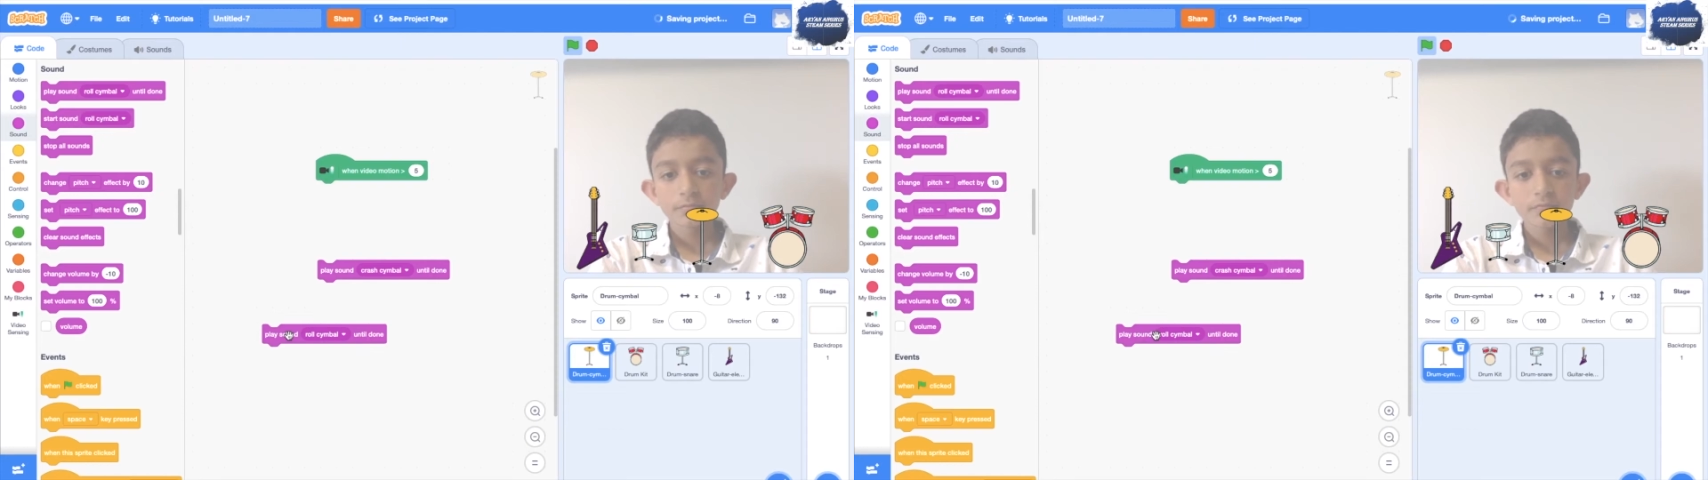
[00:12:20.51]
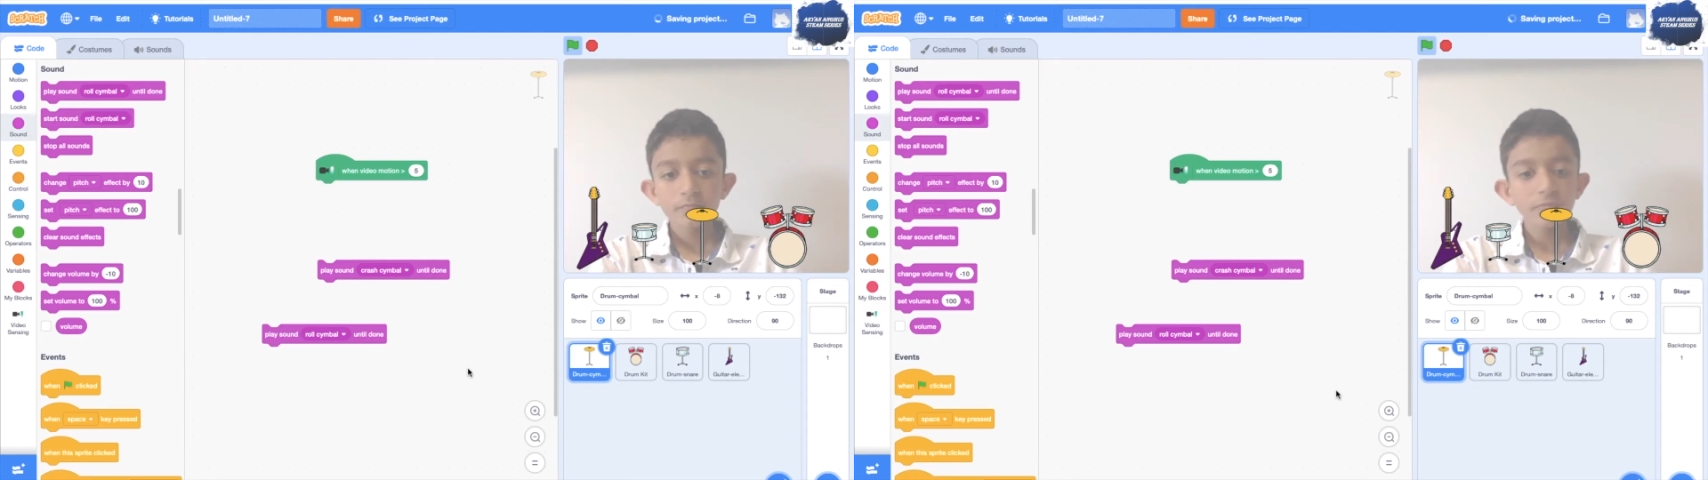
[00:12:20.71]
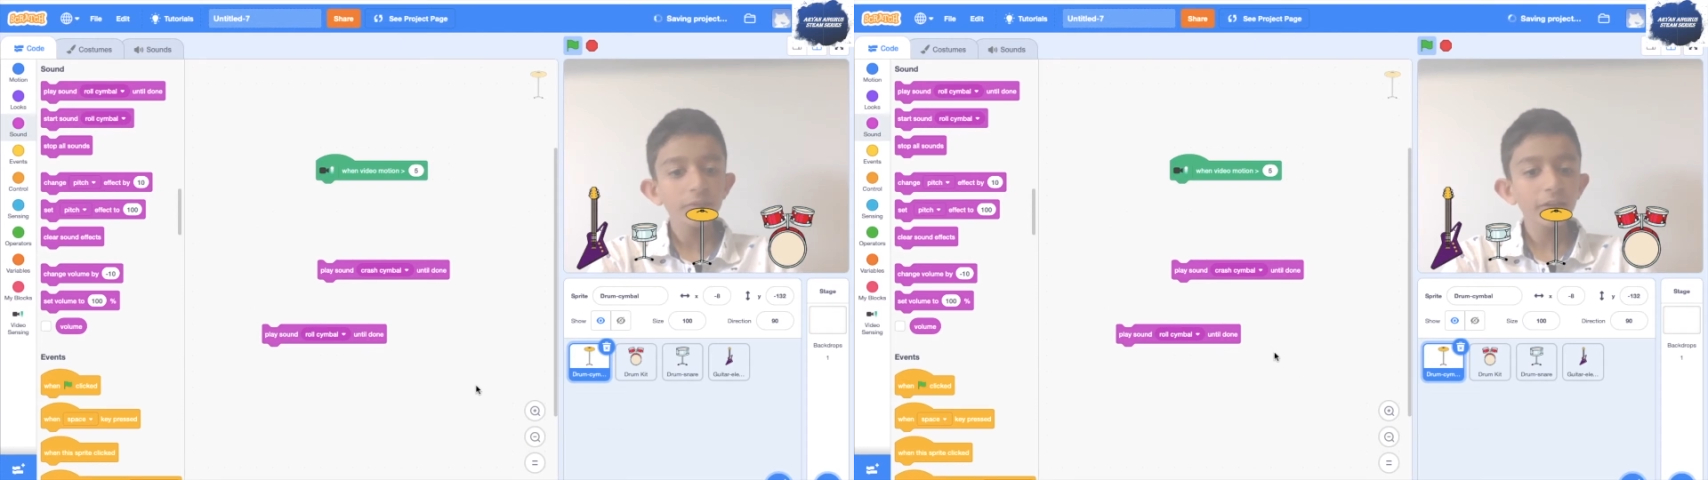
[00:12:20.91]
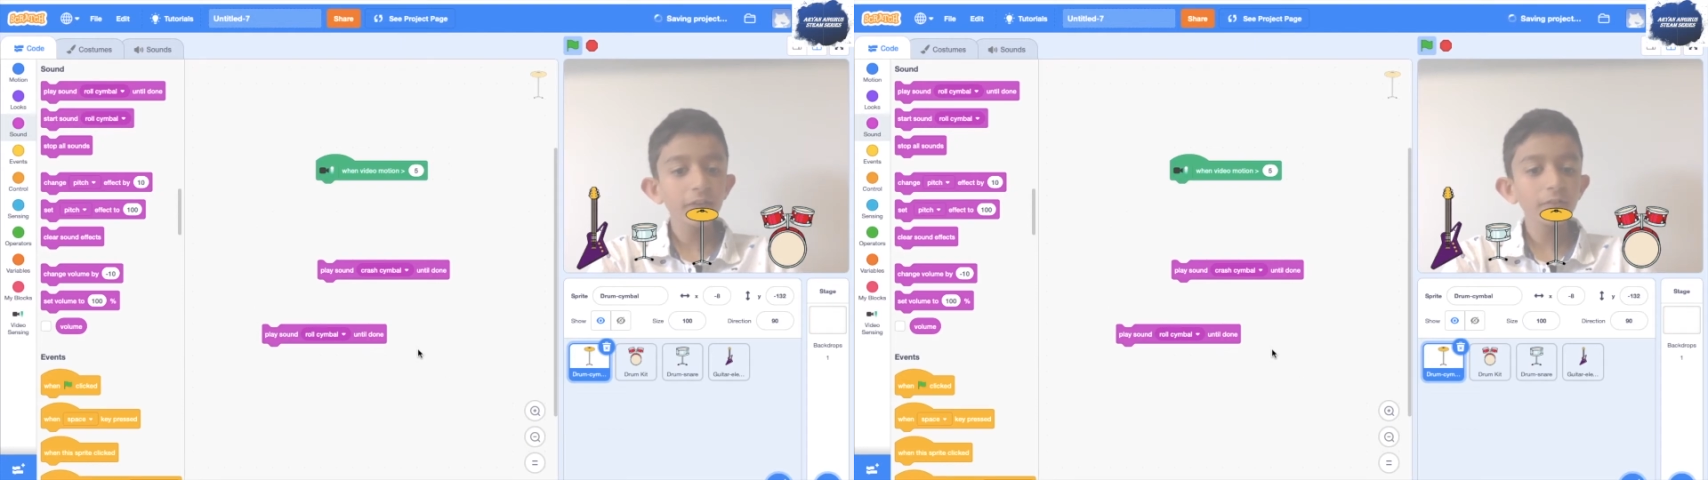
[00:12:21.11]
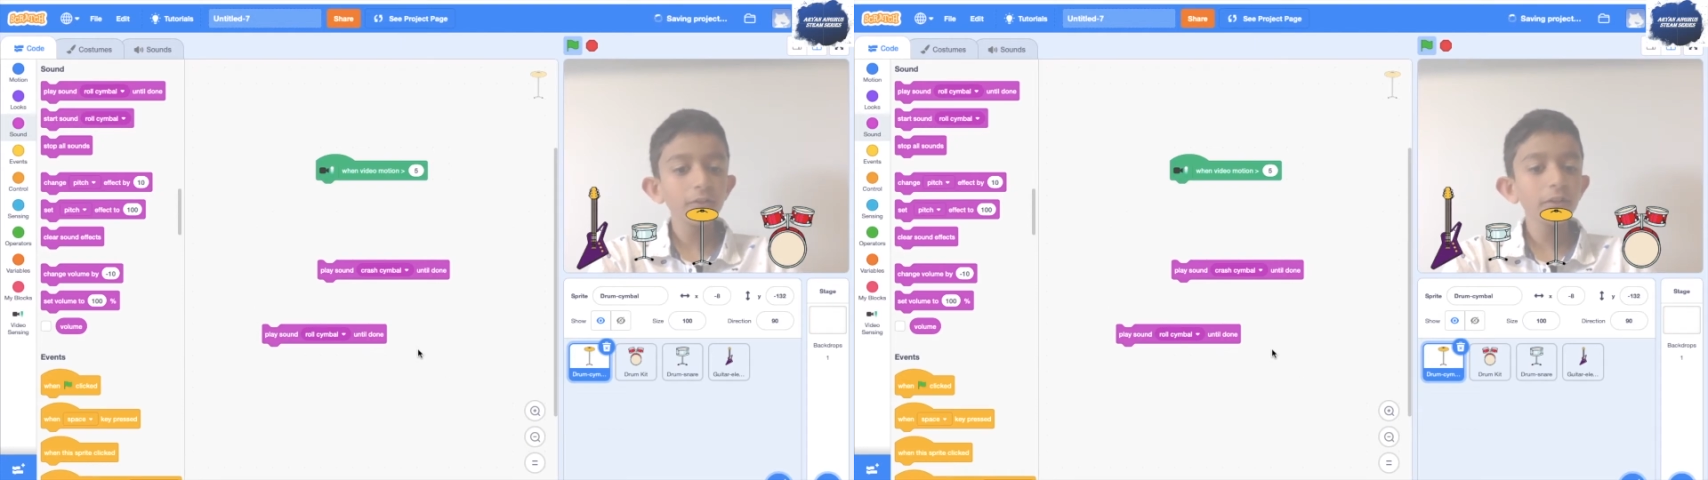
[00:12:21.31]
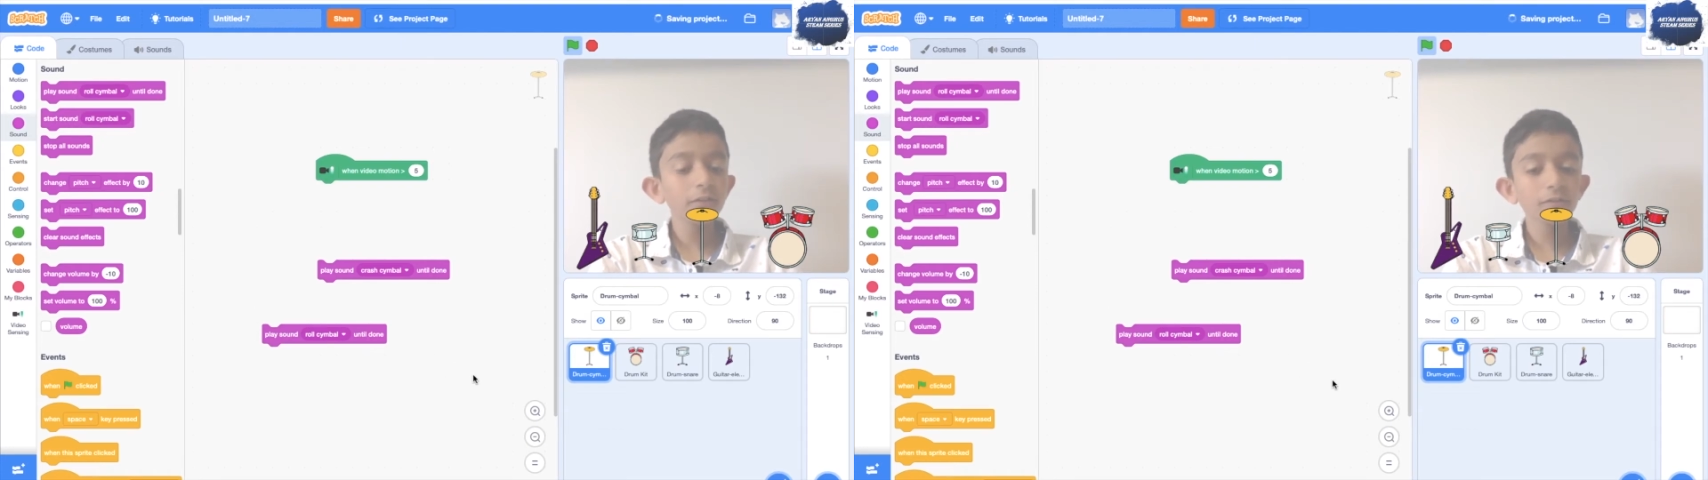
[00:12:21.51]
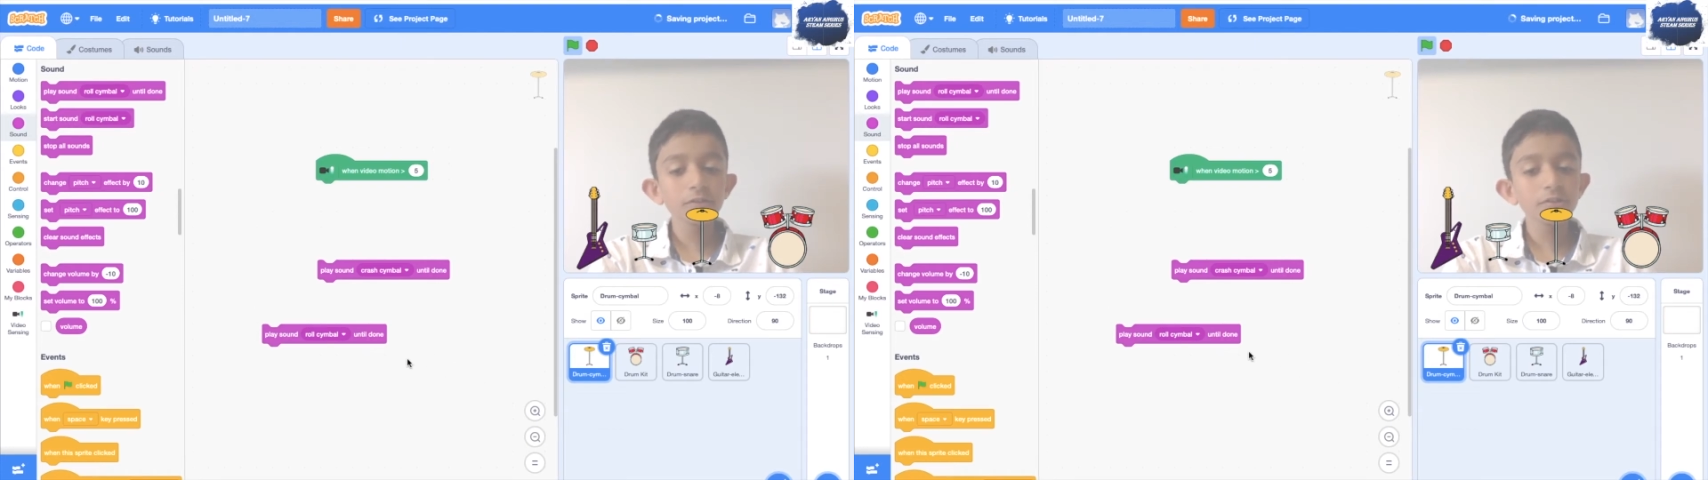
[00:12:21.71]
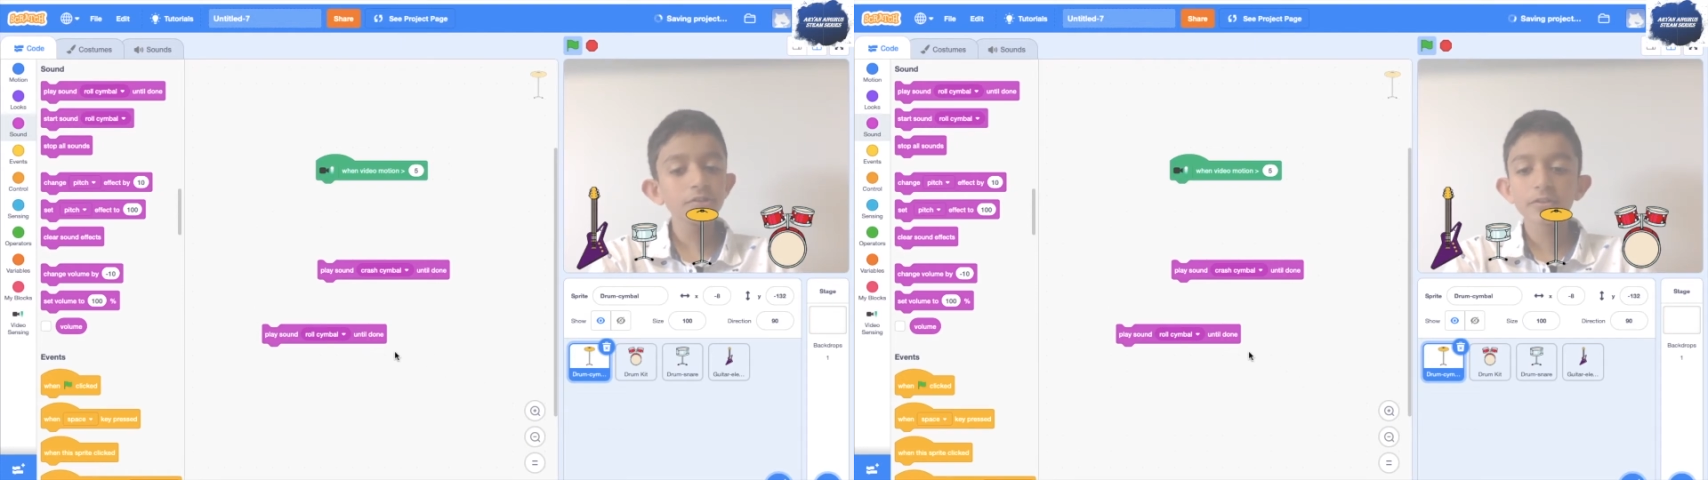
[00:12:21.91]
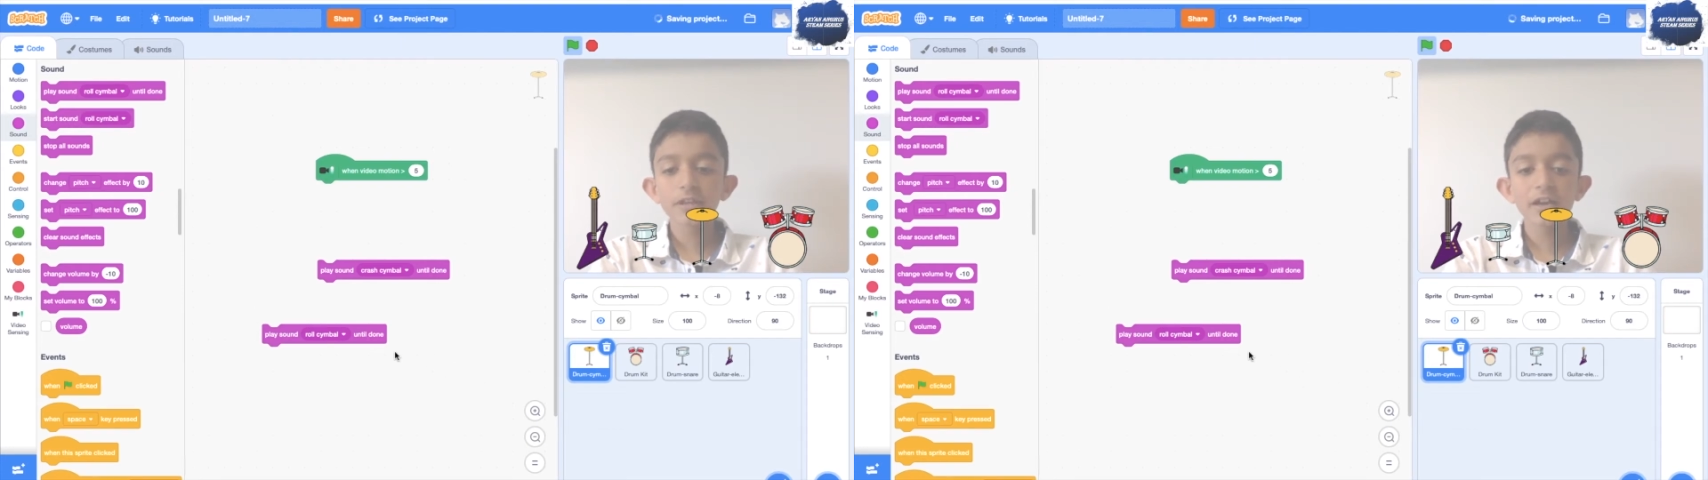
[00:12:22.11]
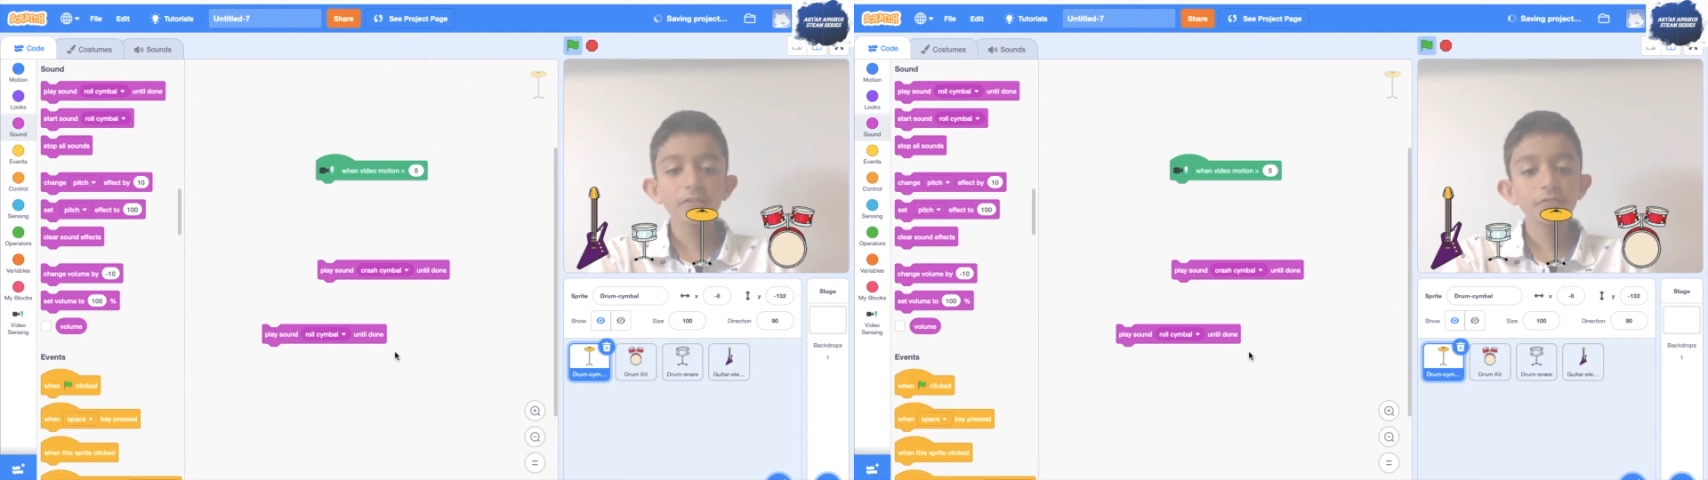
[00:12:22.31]
Now, it'll only show that,
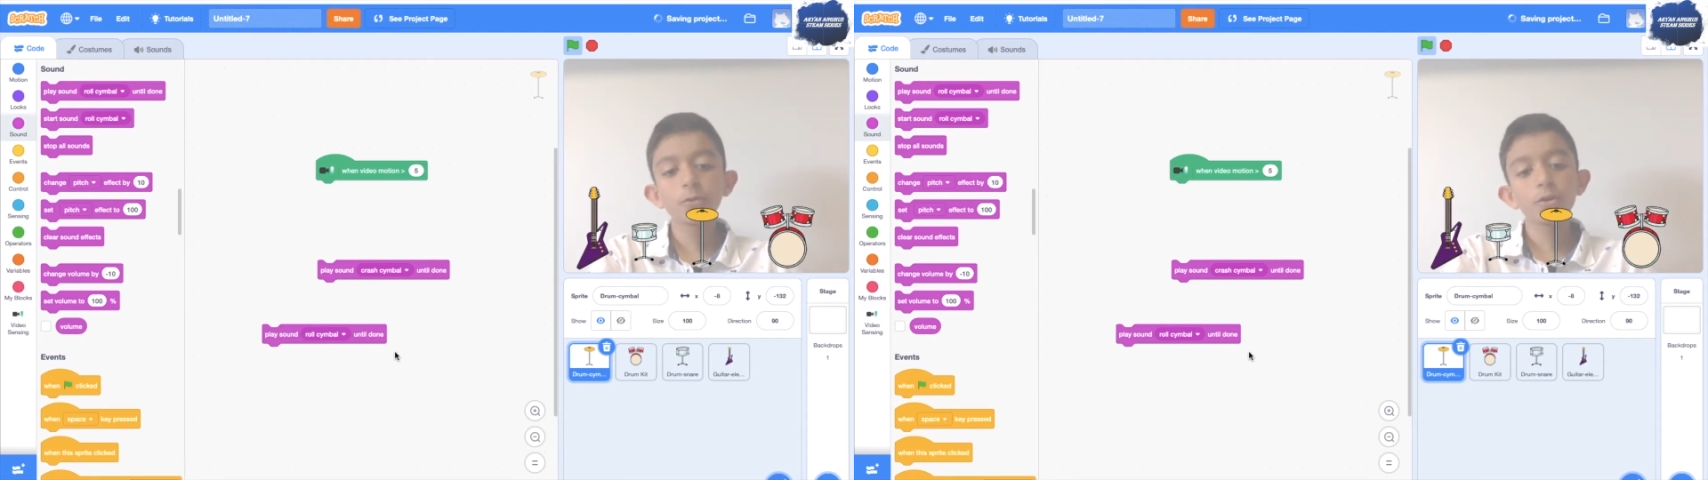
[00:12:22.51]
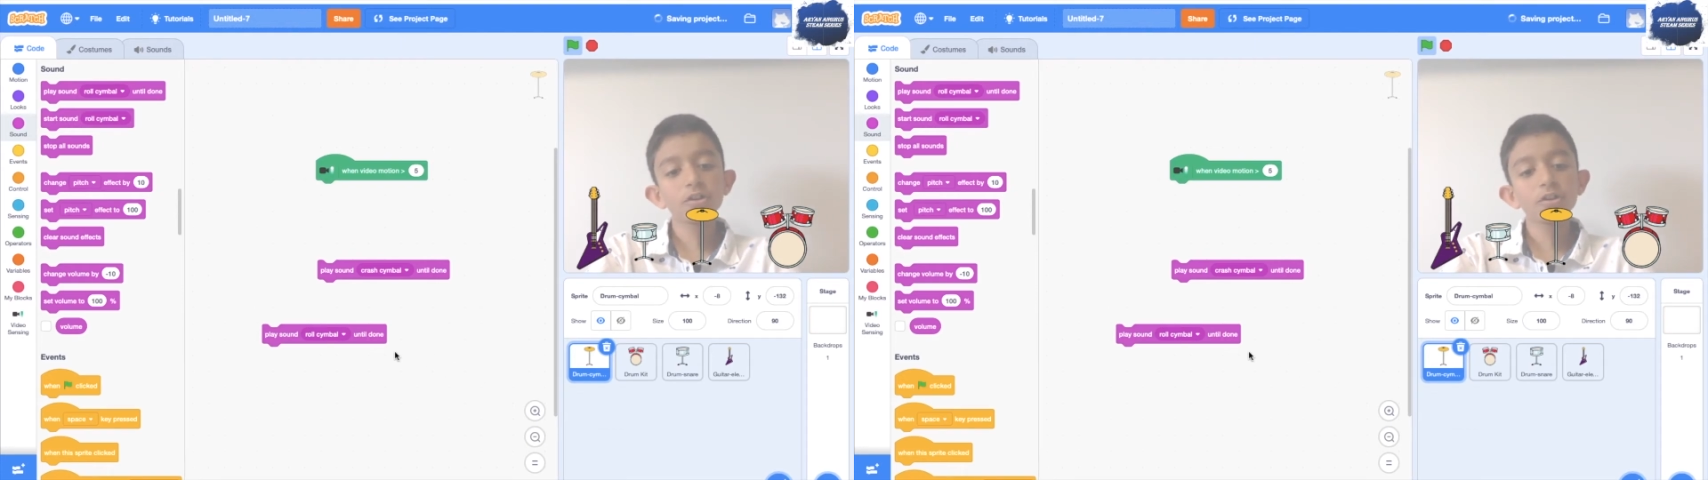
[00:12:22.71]
of course,